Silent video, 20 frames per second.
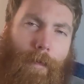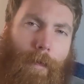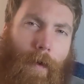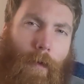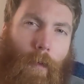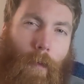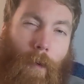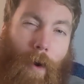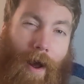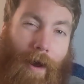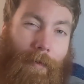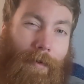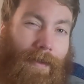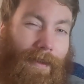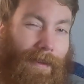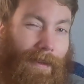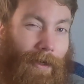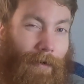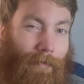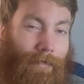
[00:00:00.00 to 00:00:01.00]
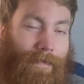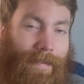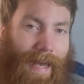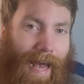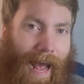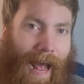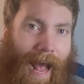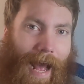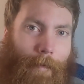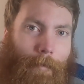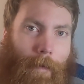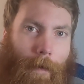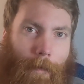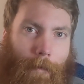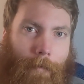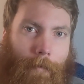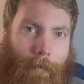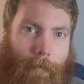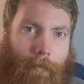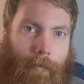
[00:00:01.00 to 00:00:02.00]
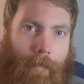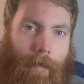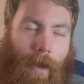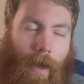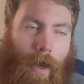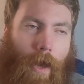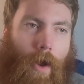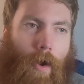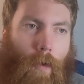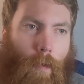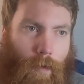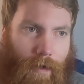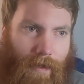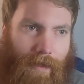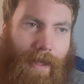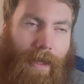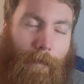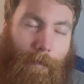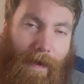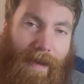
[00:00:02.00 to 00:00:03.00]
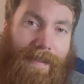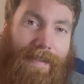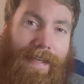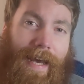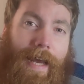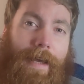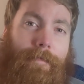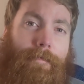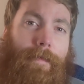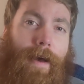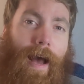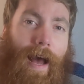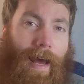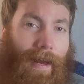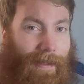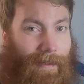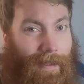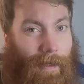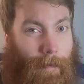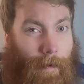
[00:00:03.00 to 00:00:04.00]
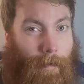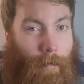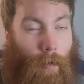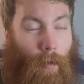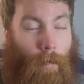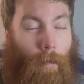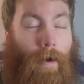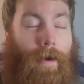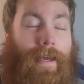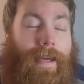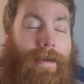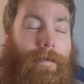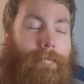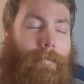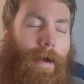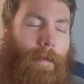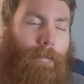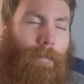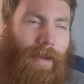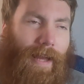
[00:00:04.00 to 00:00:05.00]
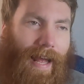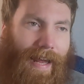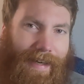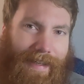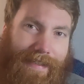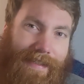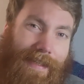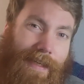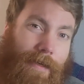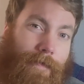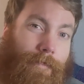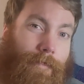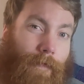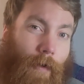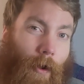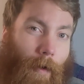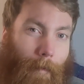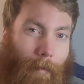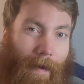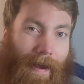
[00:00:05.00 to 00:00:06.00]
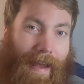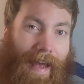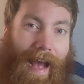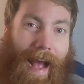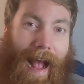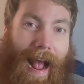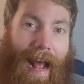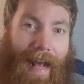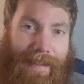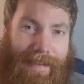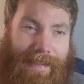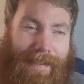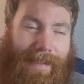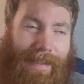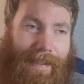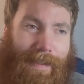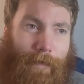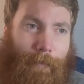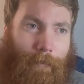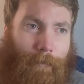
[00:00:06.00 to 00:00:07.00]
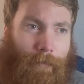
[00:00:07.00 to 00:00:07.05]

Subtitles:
about what I would love to happen. With a little bit of time and a little bit more money, my plan is to convert my attic.